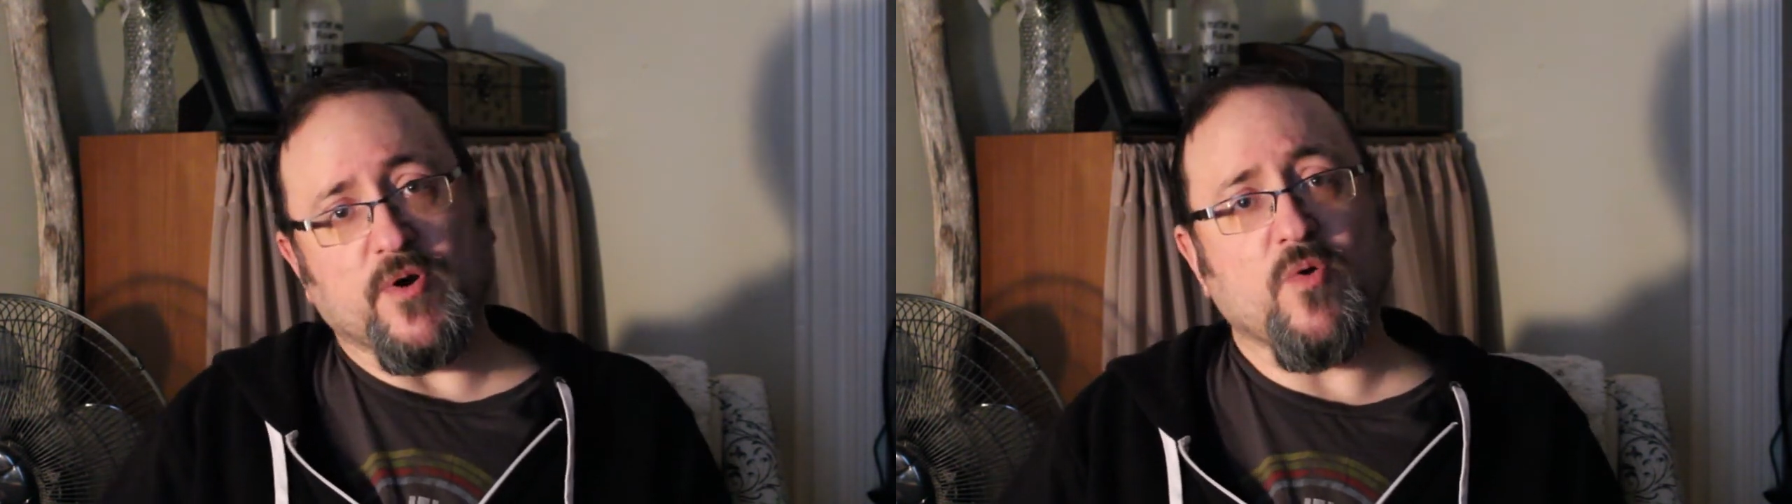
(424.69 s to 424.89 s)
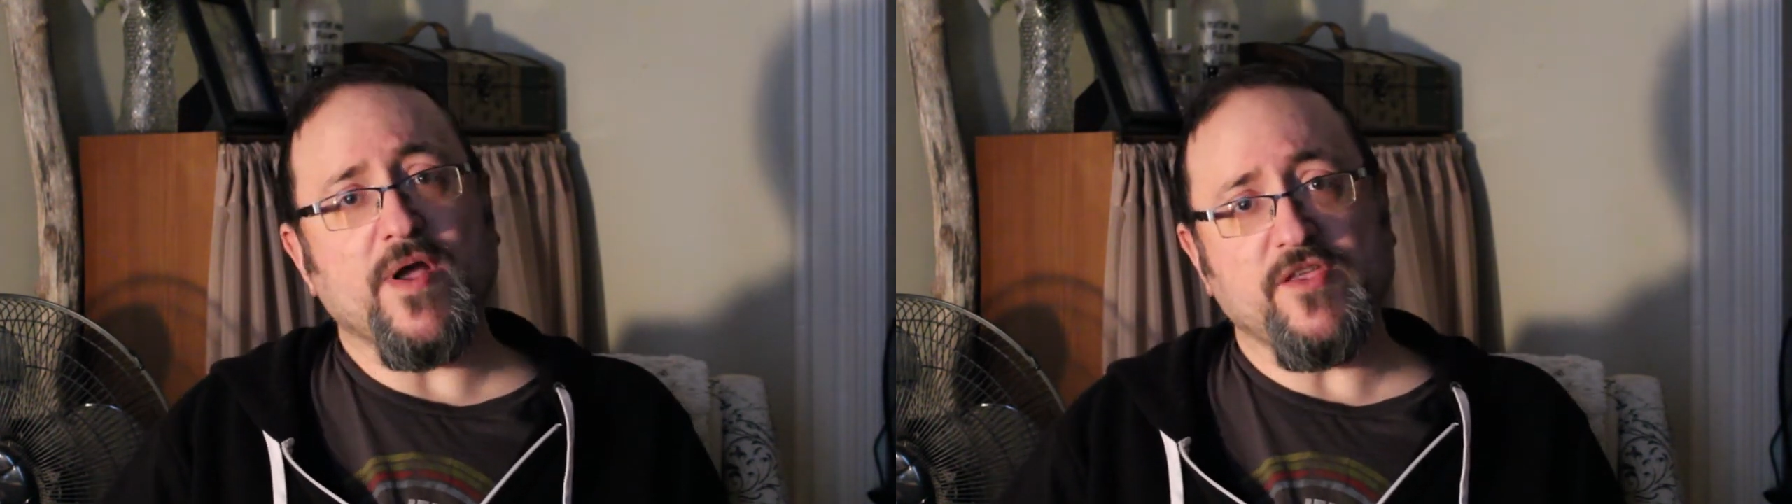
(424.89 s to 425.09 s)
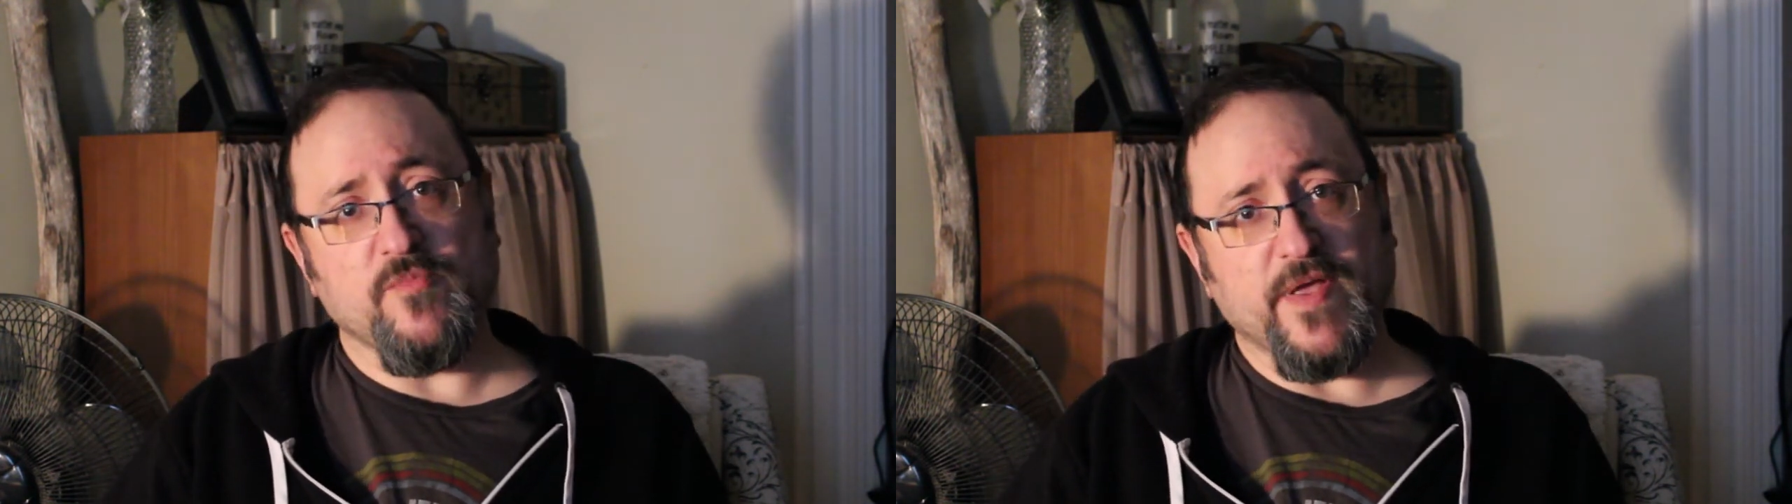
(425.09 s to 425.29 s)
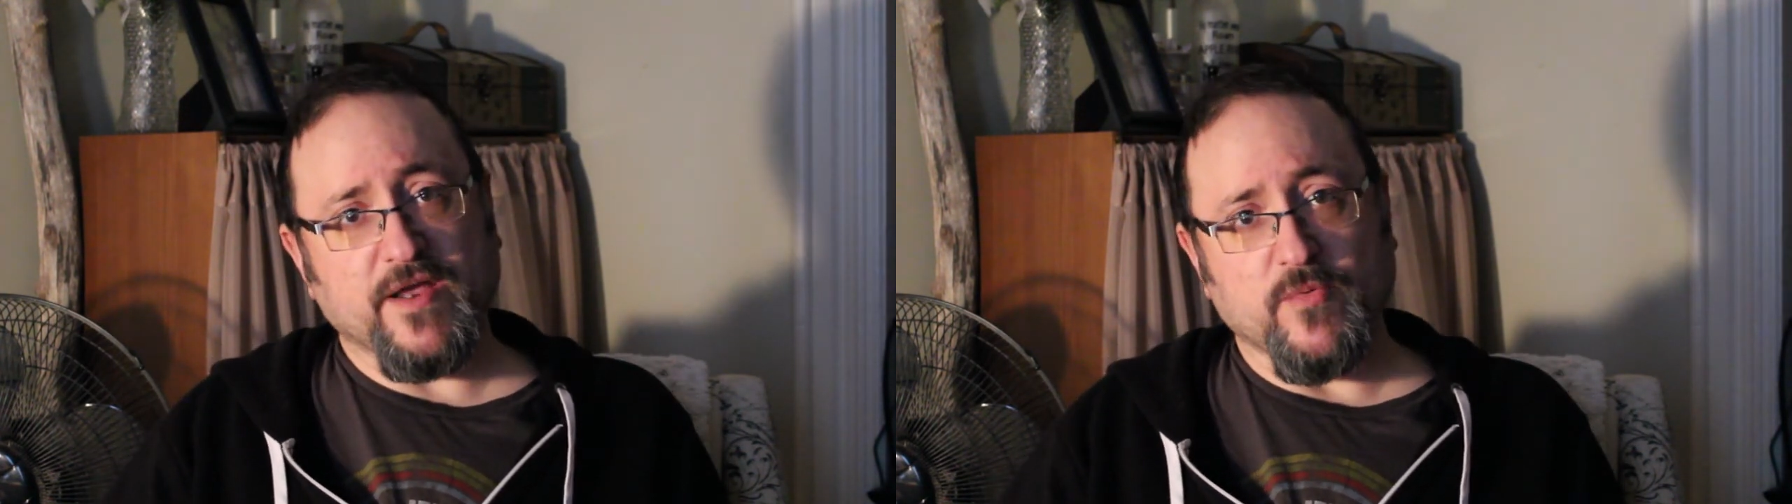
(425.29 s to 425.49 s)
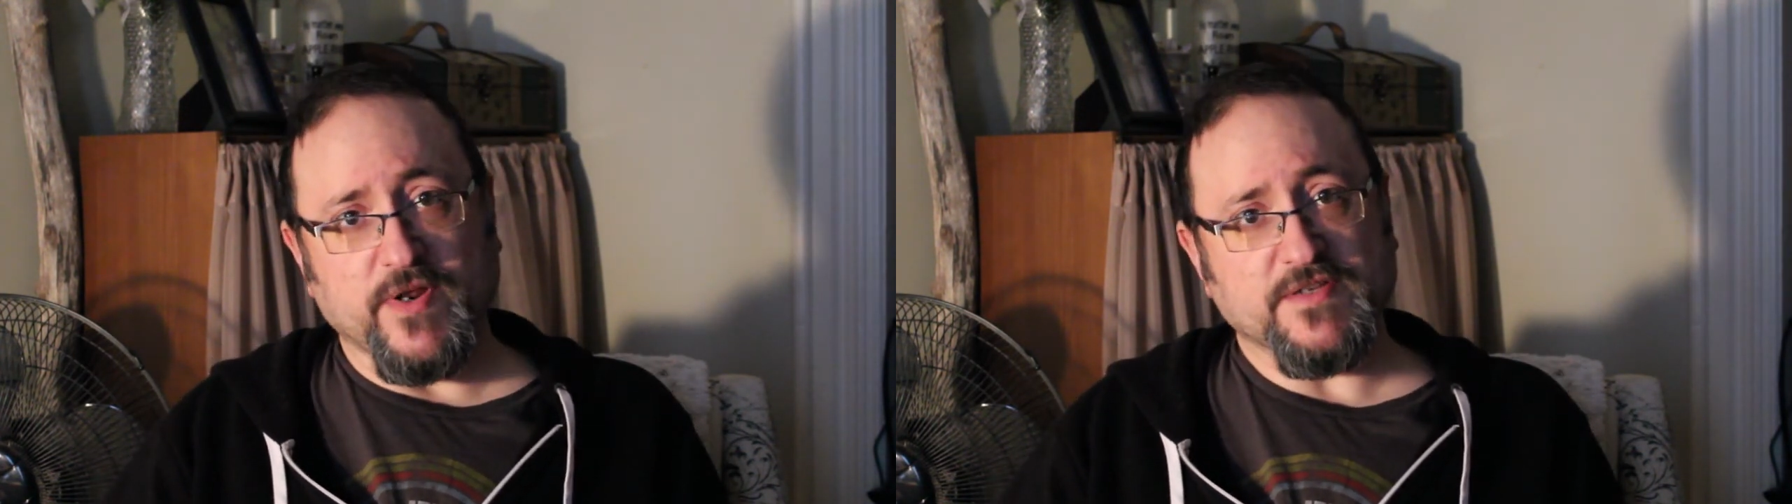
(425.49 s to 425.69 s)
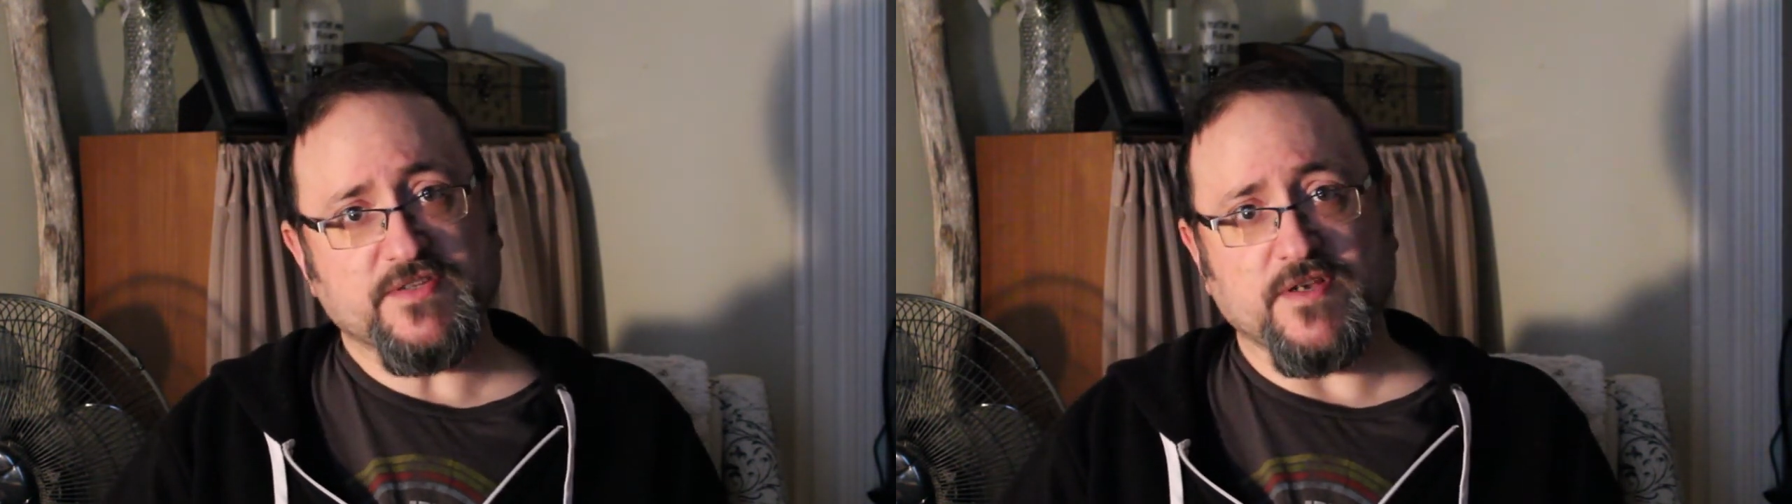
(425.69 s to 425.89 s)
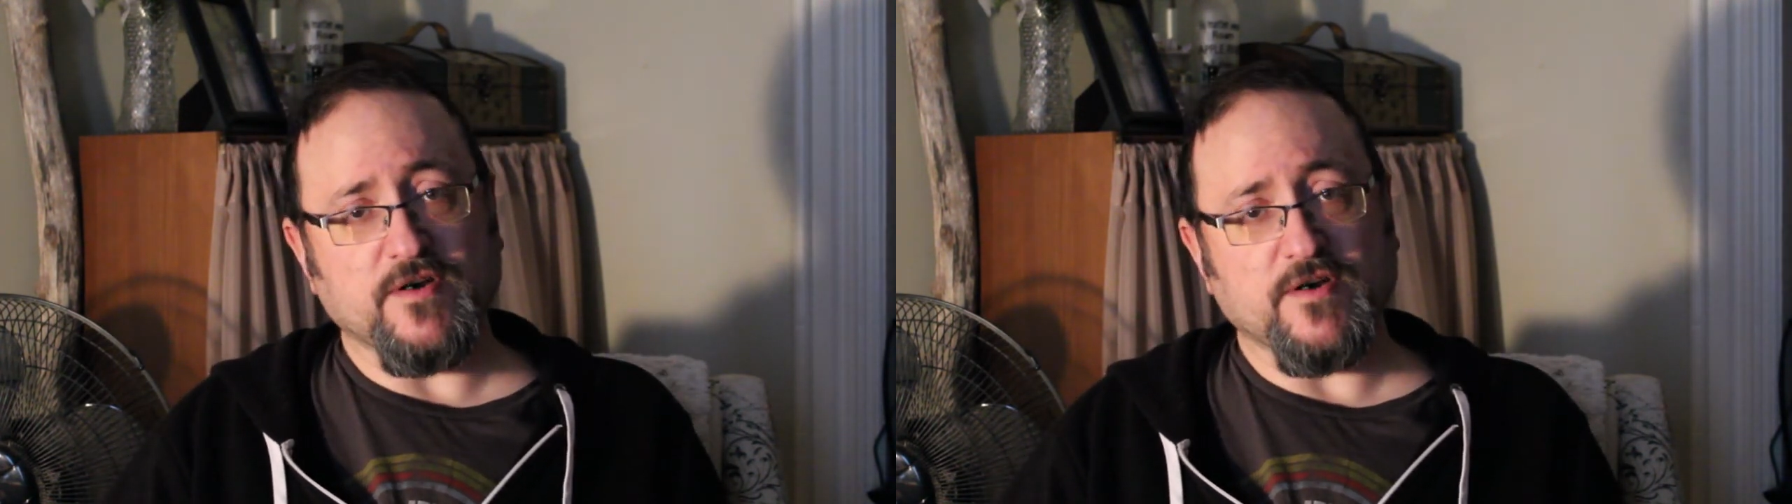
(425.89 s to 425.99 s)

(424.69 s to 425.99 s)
quite ubiquitous